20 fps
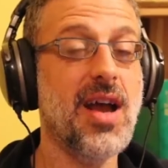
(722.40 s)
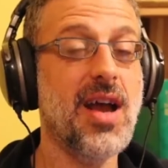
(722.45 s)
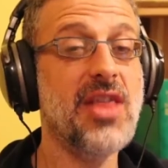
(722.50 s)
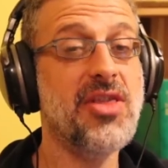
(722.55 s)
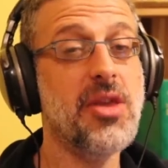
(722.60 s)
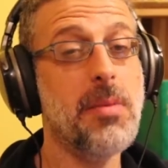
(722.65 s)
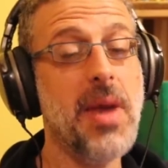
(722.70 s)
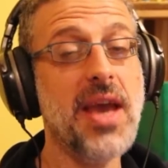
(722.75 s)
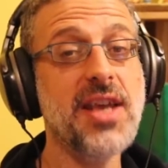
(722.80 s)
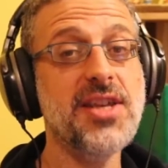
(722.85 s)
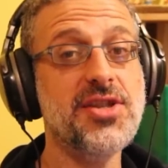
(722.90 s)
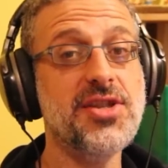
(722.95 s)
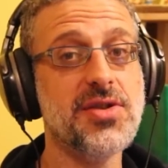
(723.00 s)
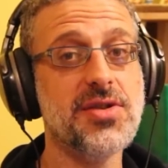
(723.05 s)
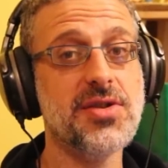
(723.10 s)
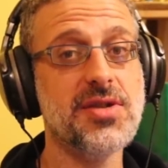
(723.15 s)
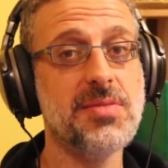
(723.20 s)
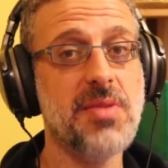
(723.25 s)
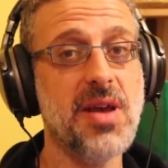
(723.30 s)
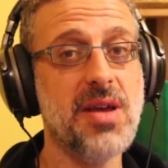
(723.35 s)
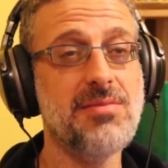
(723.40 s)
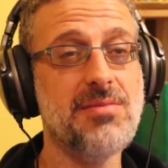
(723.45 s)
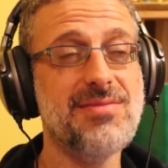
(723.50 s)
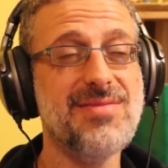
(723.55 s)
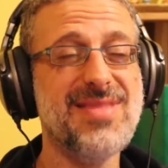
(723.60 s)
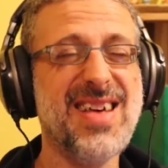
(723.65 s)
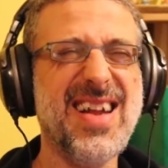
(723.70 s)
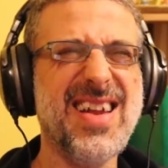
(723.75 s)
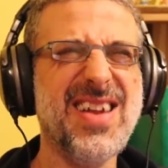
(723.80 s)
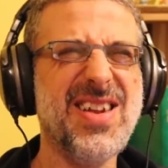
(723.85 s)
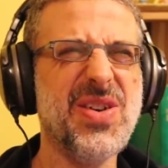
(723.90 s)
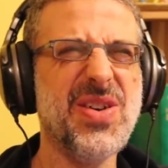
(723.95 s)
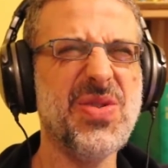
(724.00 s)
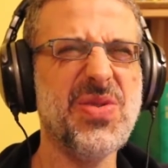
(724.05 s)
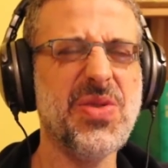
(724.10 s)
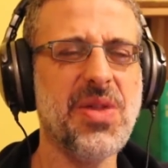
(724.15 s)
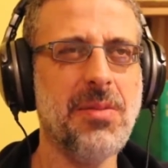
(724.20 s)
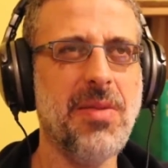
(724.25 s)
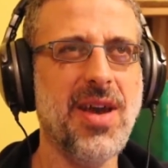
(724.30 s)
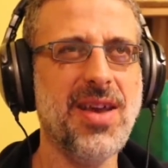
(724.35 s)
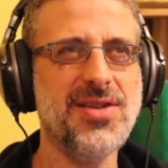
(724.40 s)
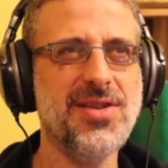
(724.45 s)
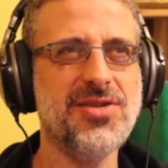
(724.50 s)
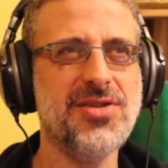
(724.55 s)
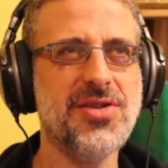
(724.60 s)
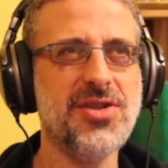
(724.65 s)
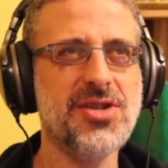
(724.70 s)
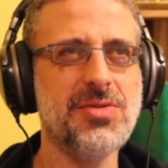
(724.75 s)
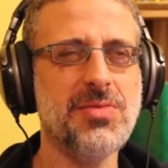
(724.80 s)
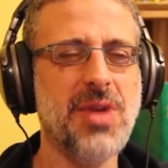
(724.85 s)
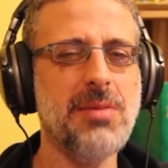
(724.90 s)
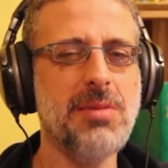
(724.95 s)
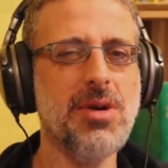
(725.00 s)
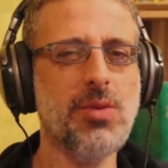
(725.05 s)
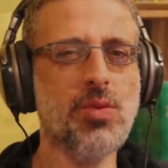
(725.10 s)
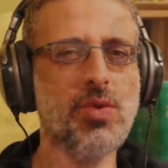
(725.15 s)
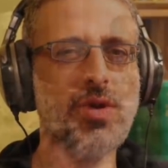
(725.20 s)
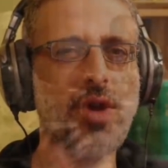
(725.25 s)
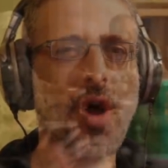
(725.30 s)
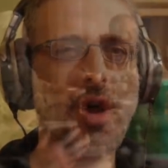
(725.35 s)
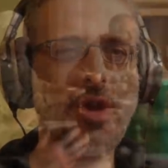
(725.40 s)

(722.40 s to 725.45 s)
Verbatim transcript: and the Maesters, maybe I don't know, the Maesters maybe would also